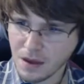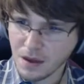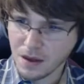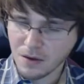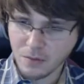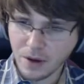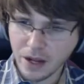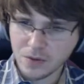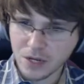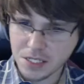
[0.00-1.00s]
going back
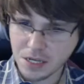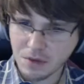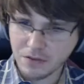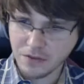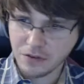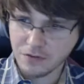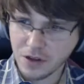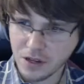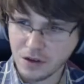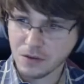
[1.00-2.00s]
to what I said in my first
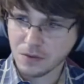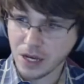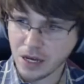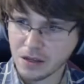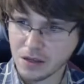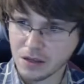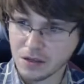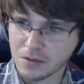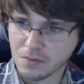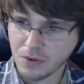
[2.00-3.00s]
video, the reality
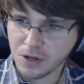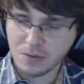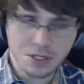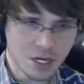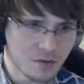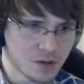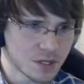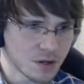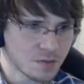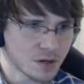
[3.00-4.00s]
is pretty much every
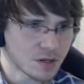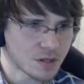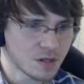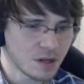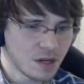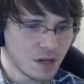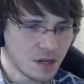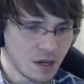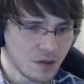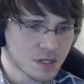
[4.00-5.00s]
single person
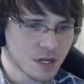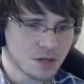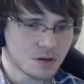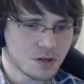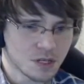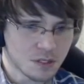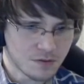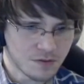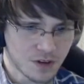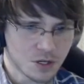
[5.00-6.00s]
in this country is
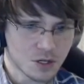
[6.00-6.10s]
eventually